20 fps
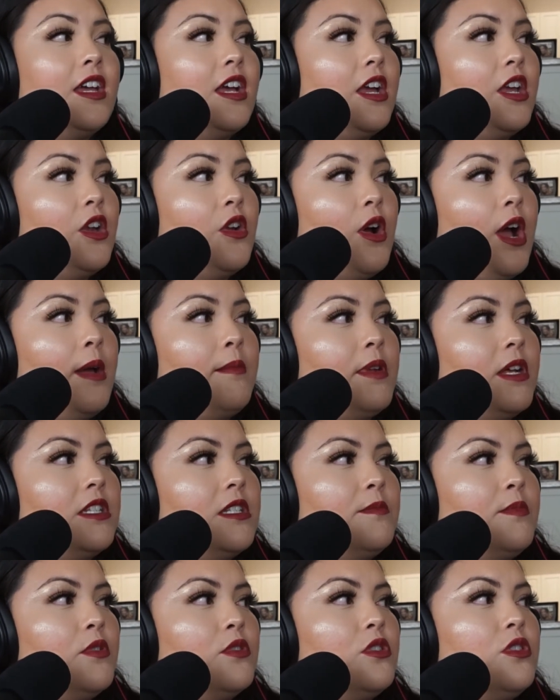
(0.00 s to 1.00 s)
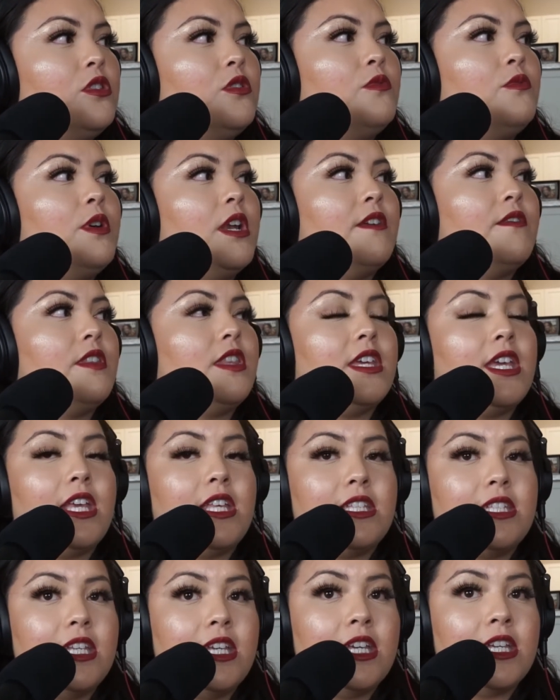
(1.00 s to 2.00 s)
I'm not supposed to do, whatever the
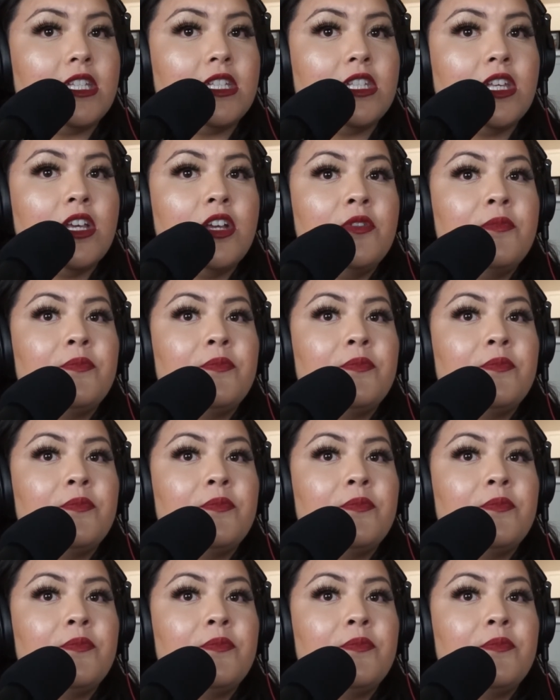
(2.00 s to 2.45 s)
case is.